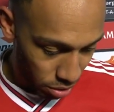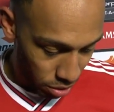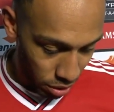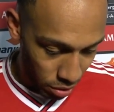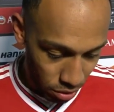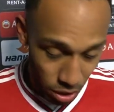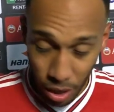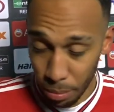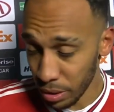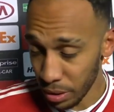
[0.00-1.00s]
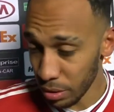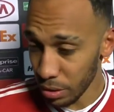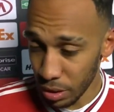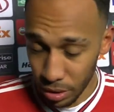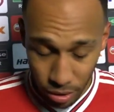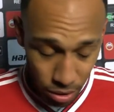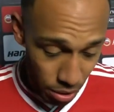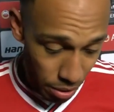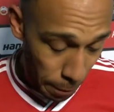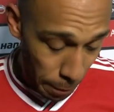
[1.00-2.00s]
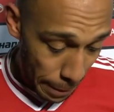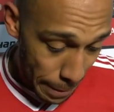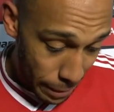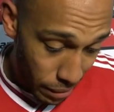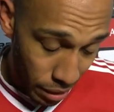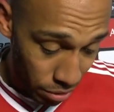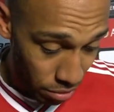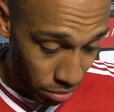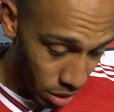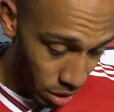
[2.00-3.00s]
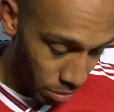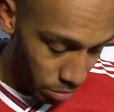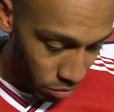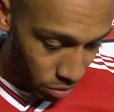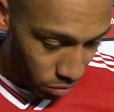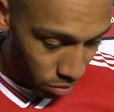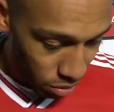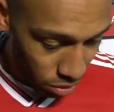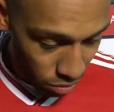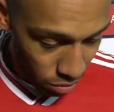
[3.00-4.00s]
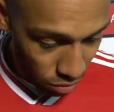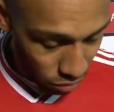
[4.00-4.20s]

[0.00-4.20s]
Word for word: that can happen and uh, i don't know how i missed this this this